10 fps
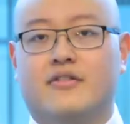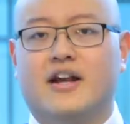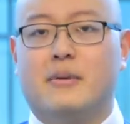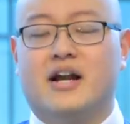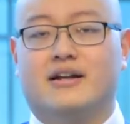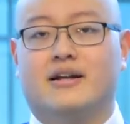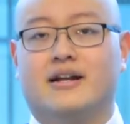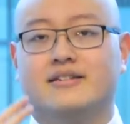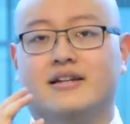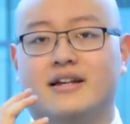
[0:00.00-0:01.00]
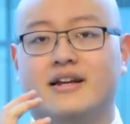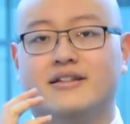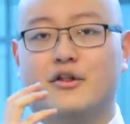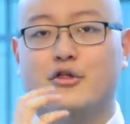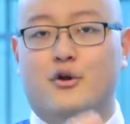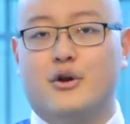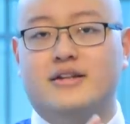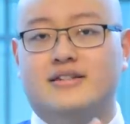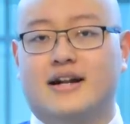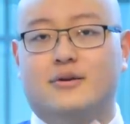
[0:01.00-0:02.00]
Think about it. Is it is a thirty
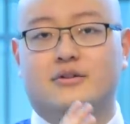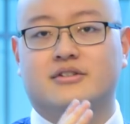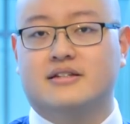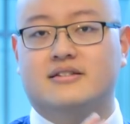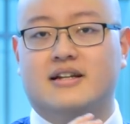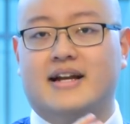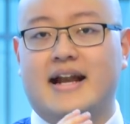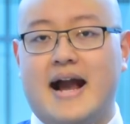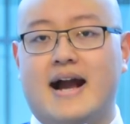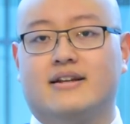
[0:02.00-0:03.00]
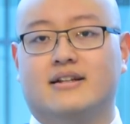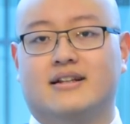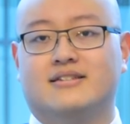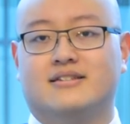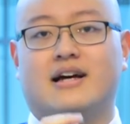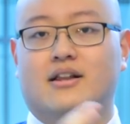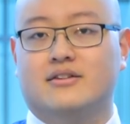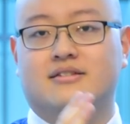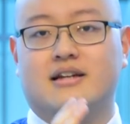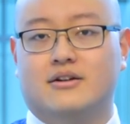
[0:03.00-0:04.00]
second or sixty second ad that
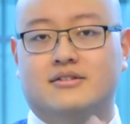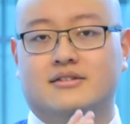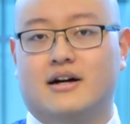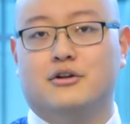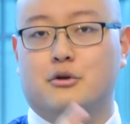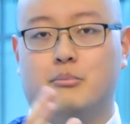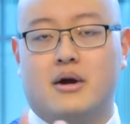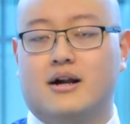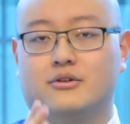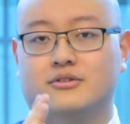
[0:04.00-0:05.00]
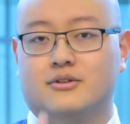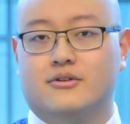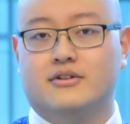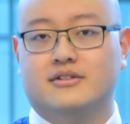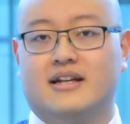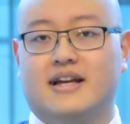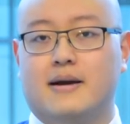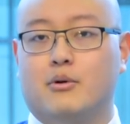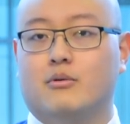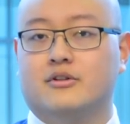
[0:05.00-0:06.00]
sells, sell, sell your product or service gonna get more